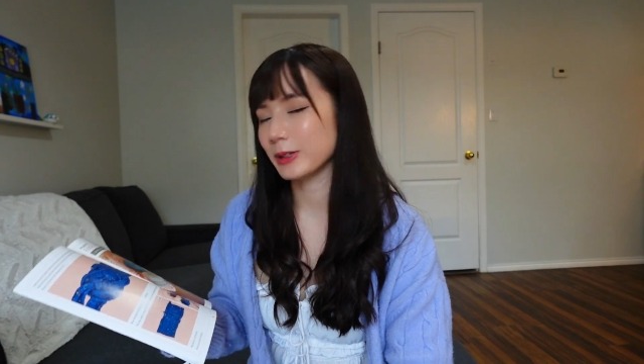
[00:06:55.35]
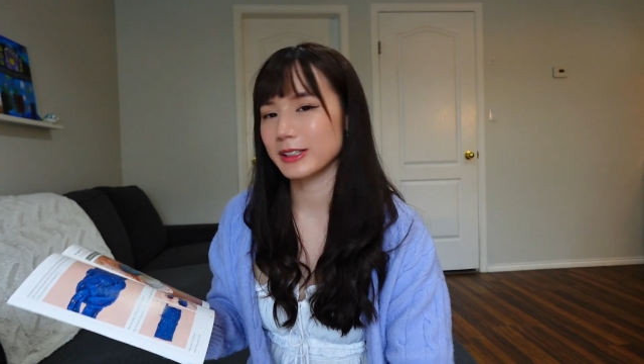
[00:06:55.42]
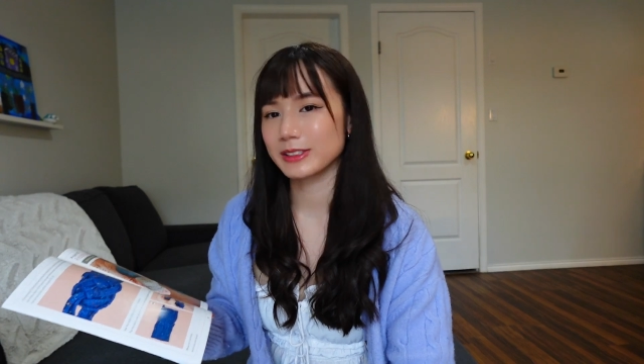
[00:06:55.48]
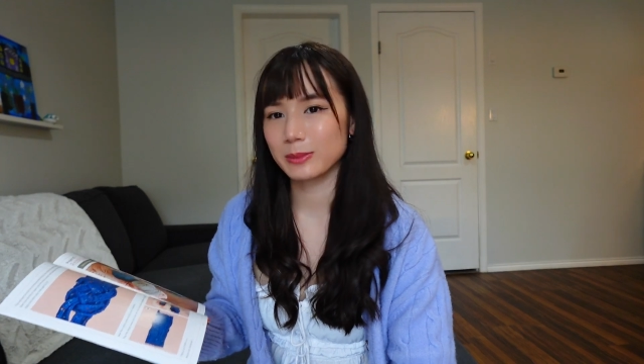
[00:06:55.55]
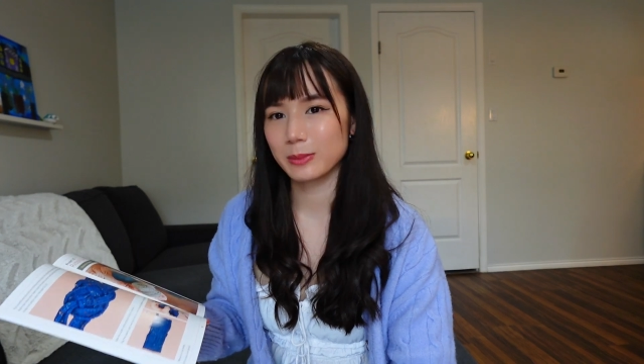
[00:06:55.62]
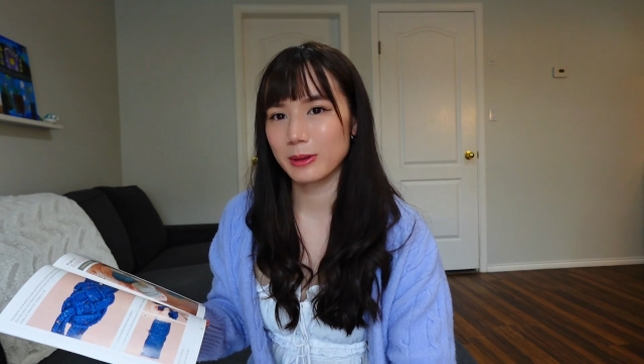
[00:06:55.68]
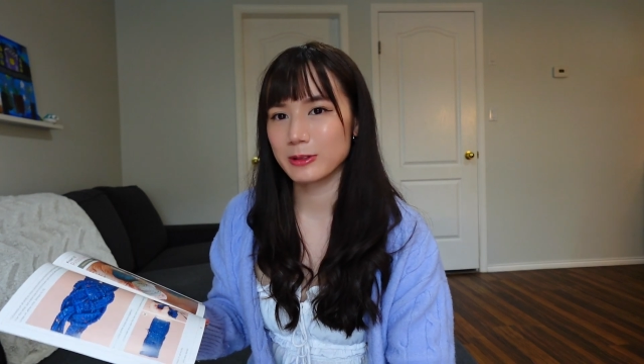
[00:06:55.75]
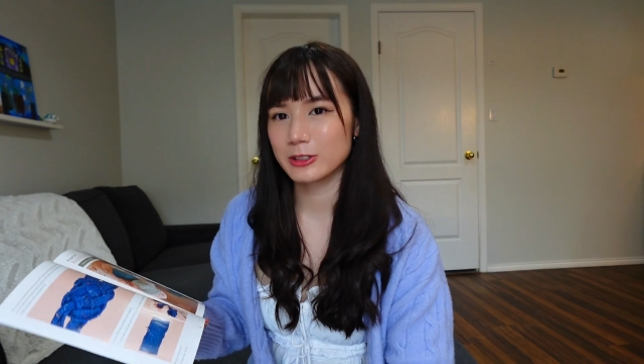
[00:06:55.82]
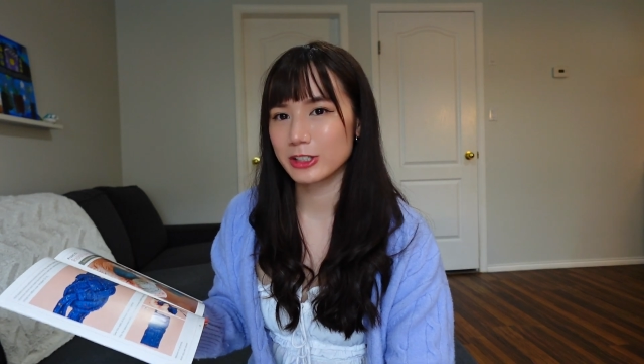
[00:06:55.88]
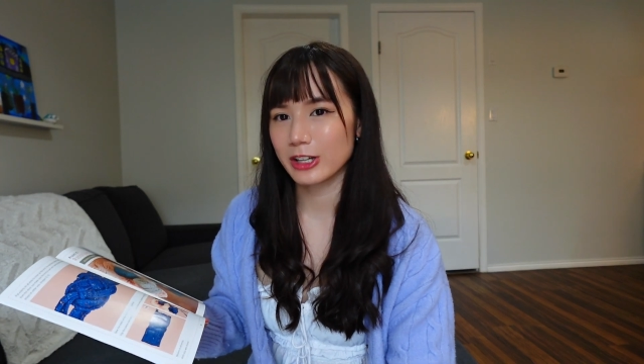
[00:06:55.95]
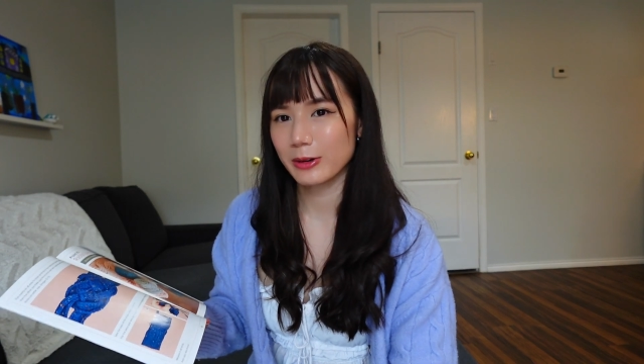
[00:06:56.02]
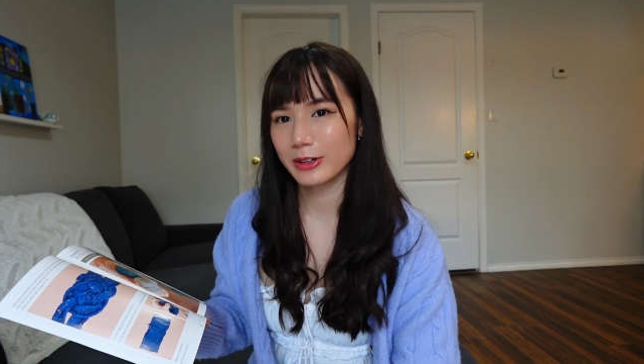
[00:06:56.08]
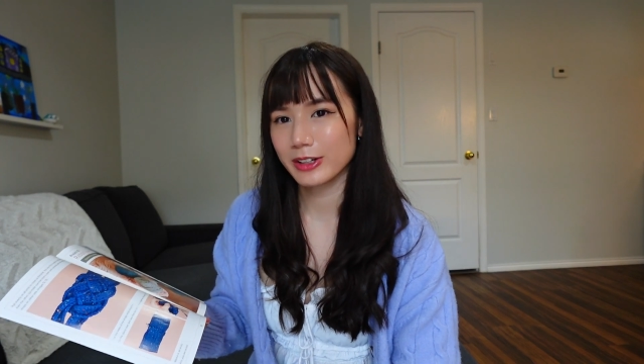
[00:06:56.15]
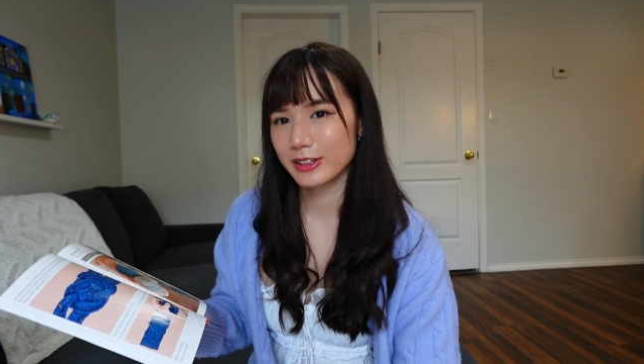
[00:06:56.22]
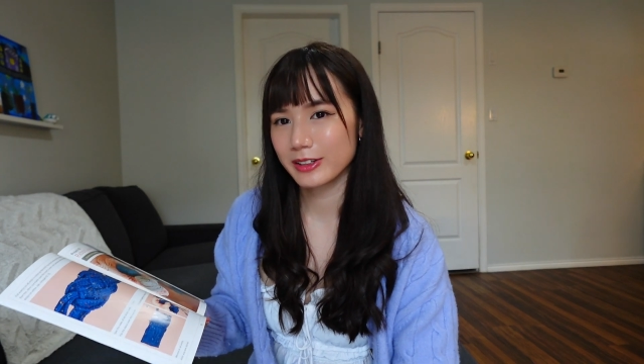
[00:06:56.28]
has a baby
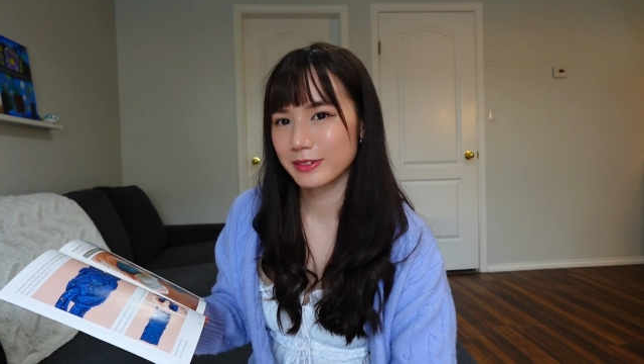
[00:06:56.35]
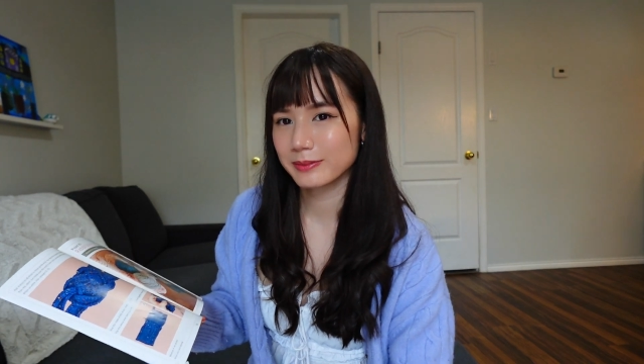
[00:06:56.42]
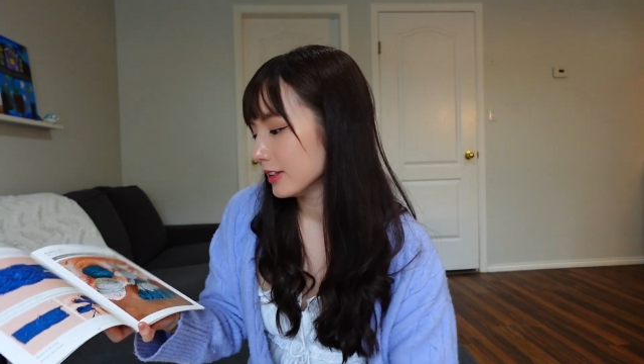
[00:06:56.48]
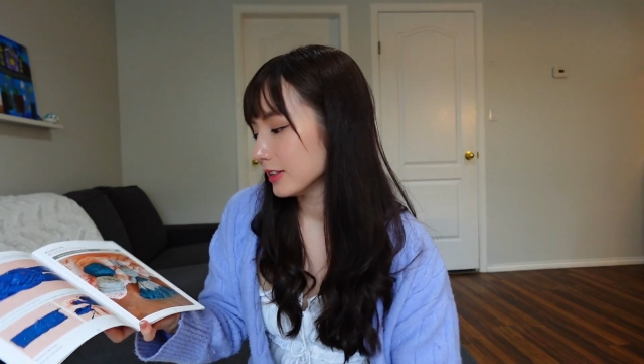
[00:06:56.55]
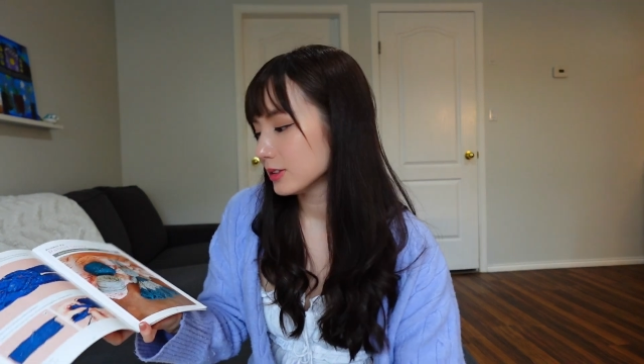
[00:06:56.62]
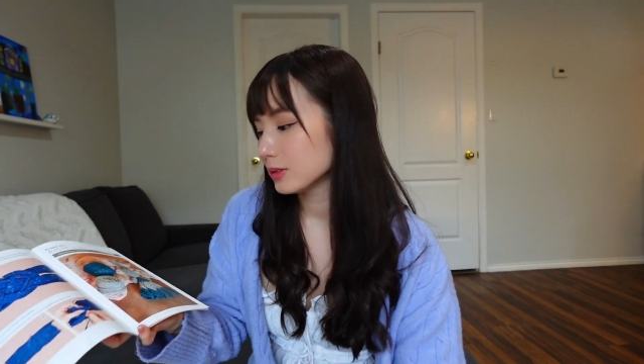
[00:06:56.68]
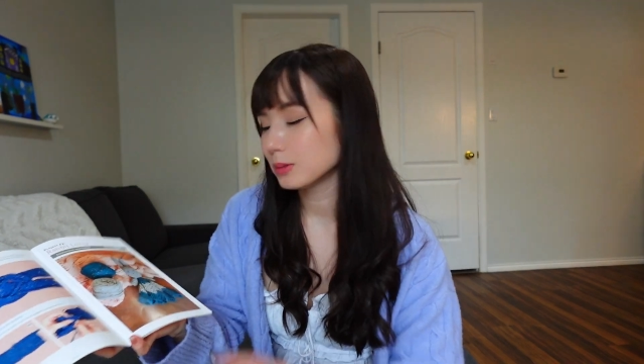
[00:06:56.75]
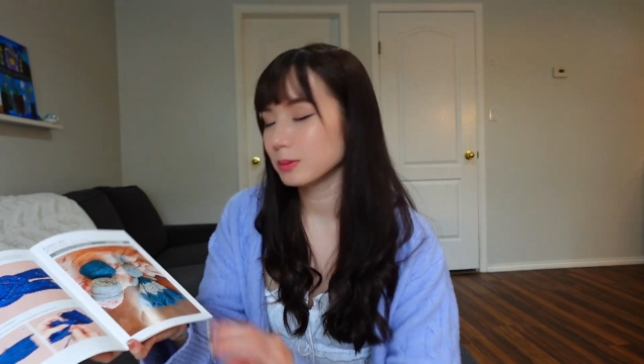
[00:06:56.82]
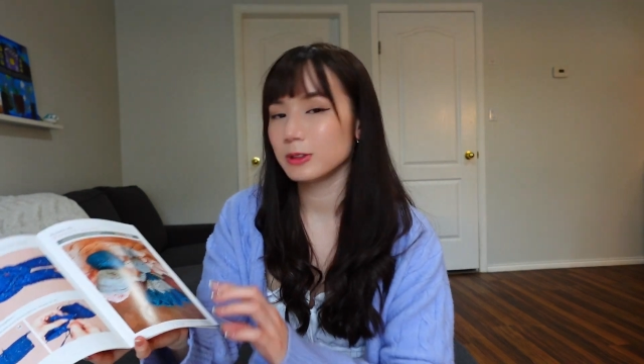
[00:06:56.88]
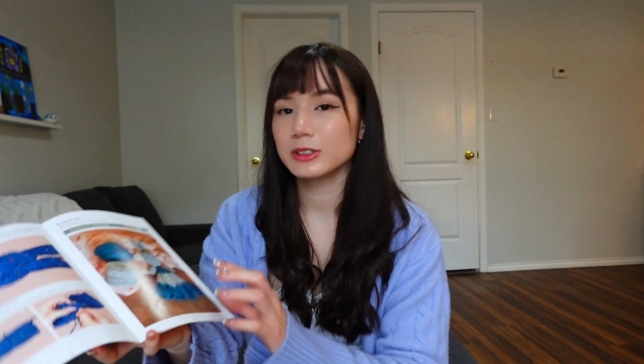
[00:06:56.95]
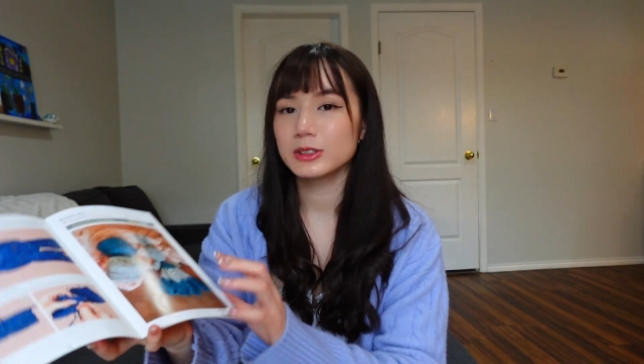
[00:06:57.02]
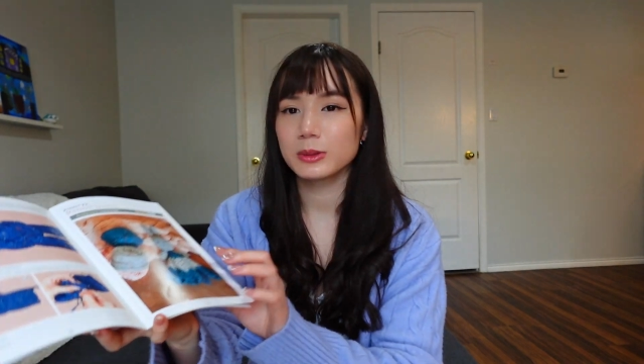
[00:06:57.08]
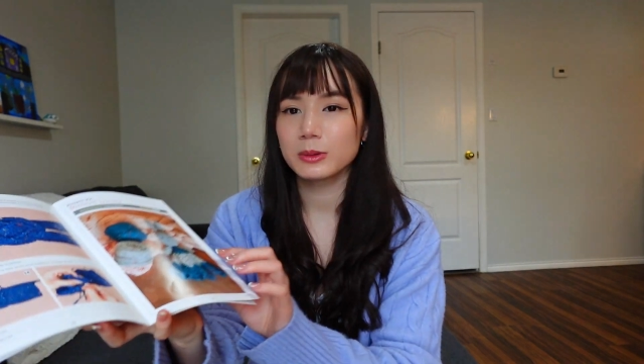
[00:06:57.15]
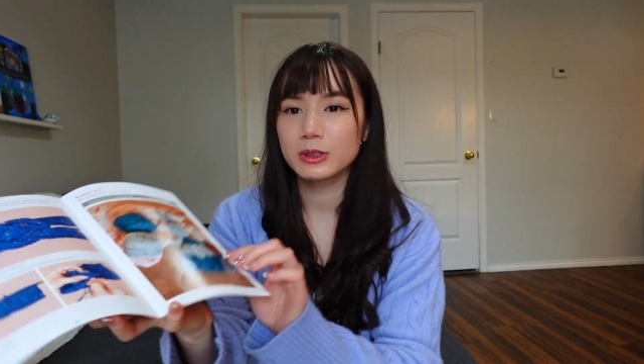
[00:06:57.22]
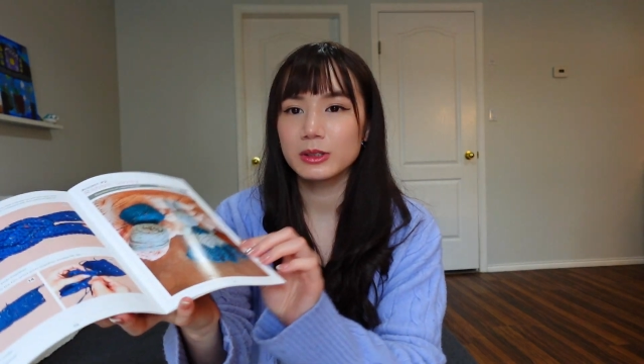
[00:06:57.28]
shower. This would be
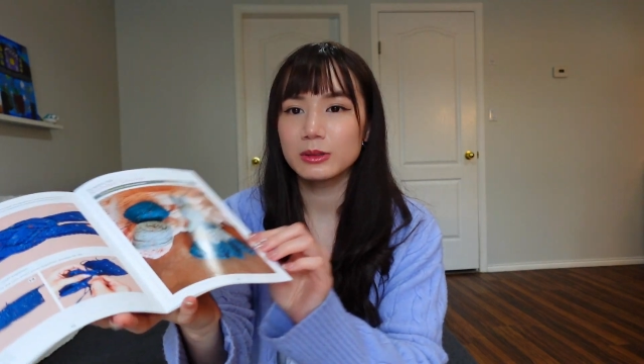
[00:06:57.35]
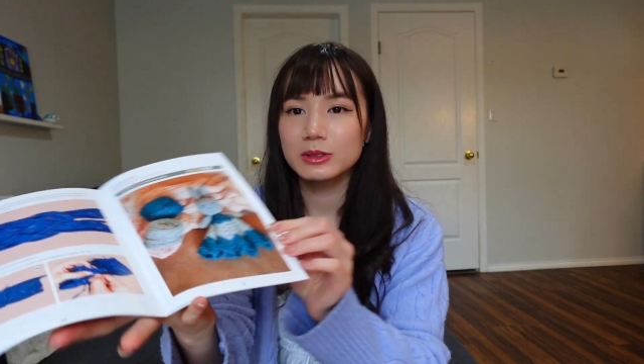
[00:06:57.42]
so cute